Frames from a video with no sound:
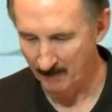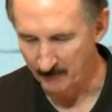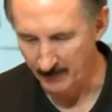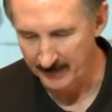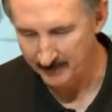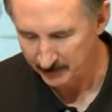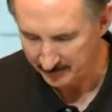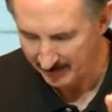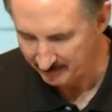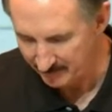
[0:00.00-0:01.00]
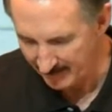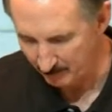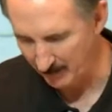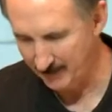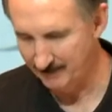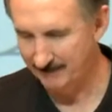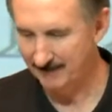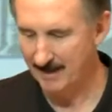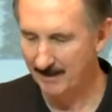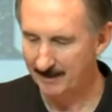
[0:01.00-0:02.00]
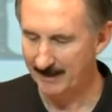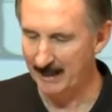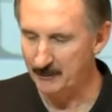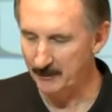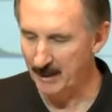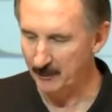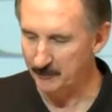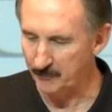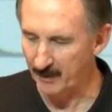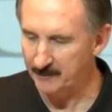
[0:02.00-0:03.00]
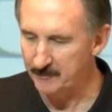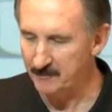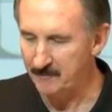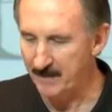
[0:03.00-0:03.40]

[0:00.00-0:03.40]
Friends and family in your notes. Friends and